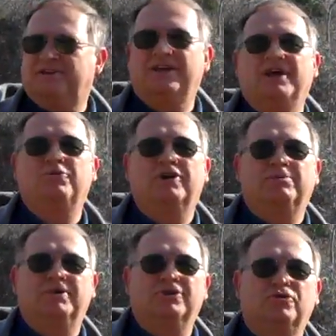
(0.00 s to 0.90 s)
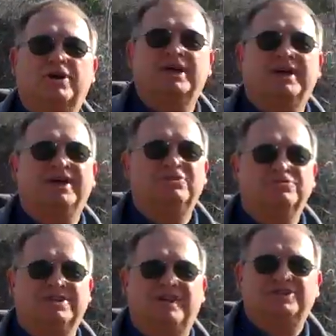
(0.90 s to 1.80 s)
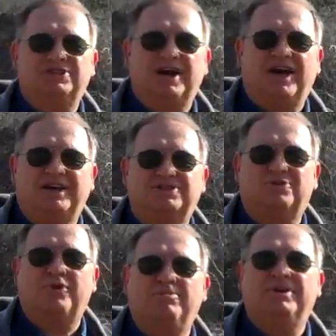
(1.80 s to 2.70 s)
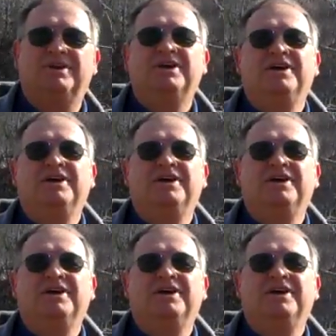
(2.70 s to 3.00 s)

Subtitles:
today we're going to be using that GIS equipment